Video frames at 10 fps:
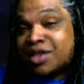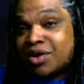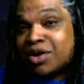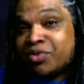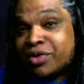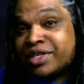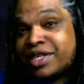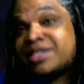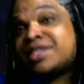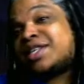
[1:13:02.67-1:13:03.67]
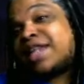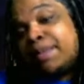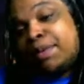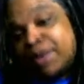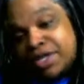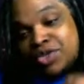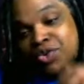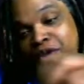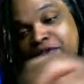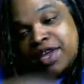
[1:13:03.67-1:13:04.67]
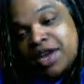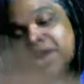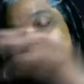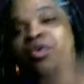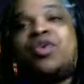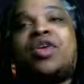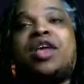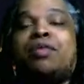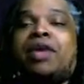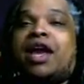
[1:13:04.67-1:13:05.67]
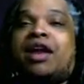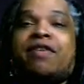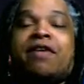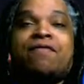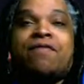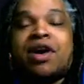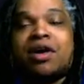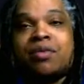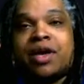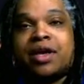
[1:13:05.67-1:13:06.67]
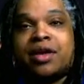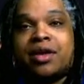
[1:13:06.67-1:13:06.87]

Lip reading: token resistance, let me put you over here where you can be out of our fucking way.